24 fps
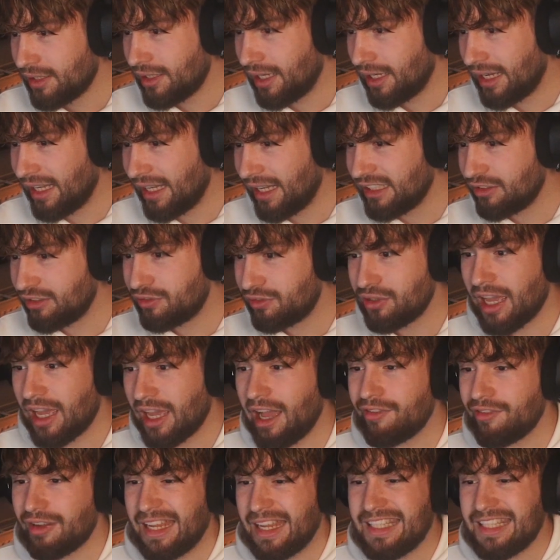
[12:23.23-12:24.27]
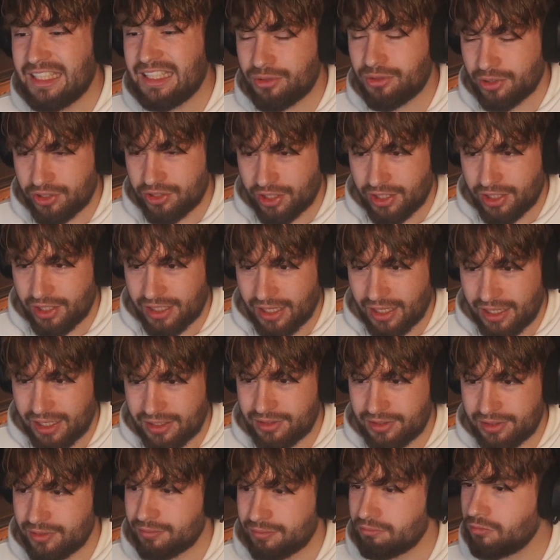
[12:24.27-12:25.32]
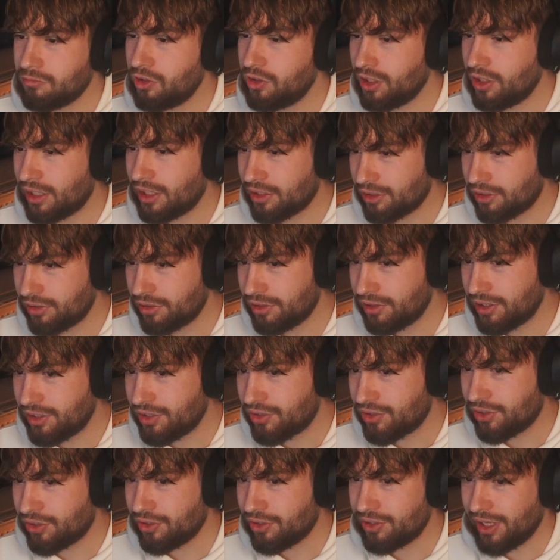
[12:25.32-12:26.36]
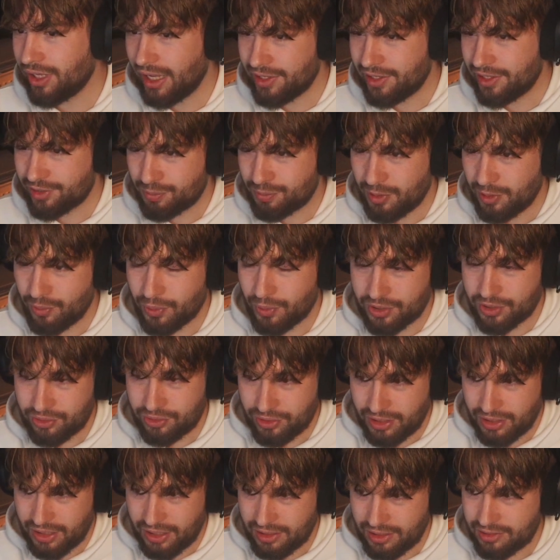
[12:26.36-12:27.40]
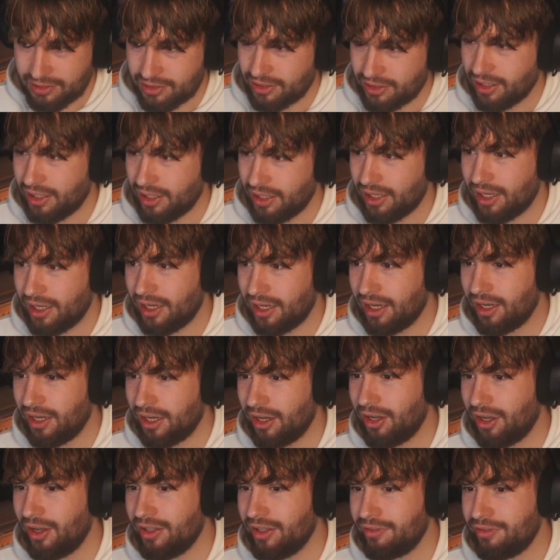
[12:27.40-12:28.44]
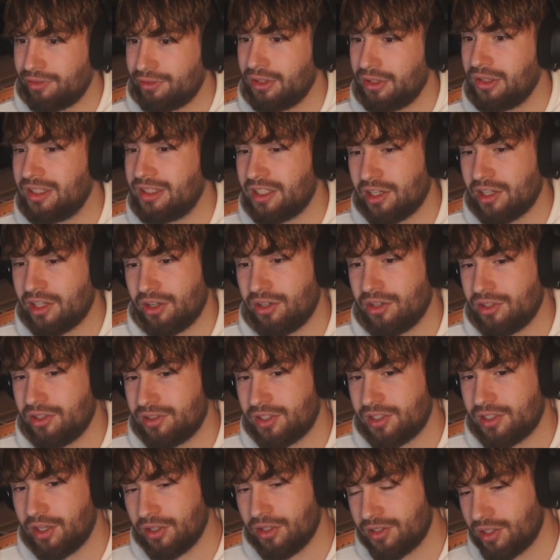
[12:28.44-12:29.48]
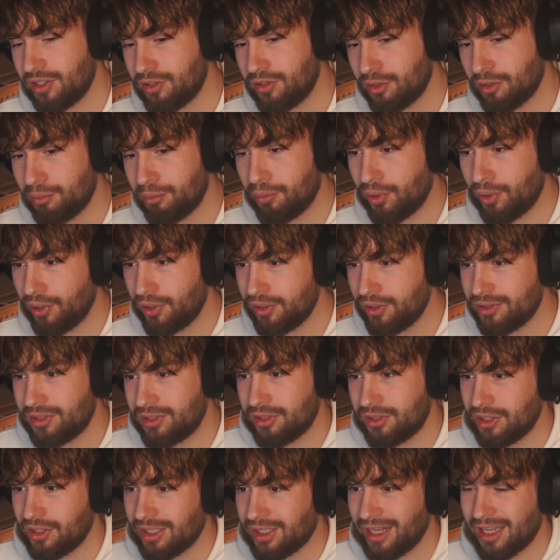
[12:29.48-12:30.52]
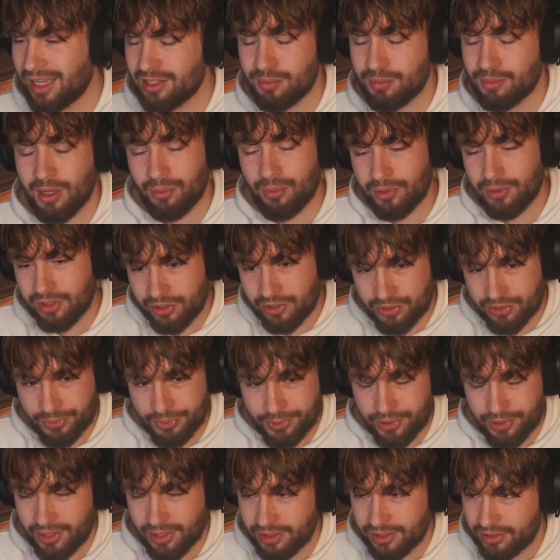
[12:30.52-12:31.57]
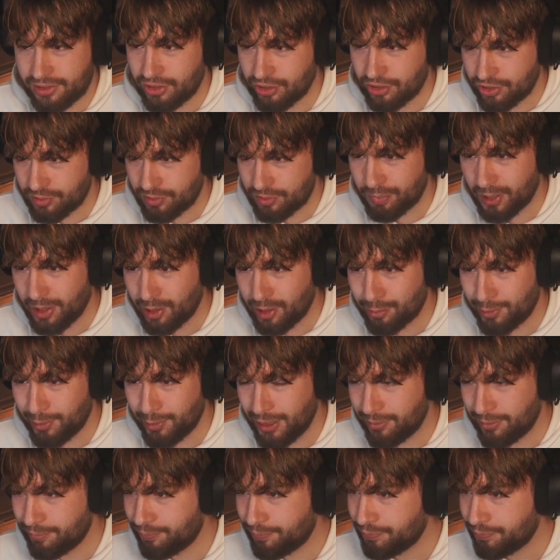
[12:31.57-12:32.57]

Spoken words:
And if you have any question again, you can go on the Discord, ask me what you need. If you didn't understand a certain point, you can ask me, I will answer it. You just ping me.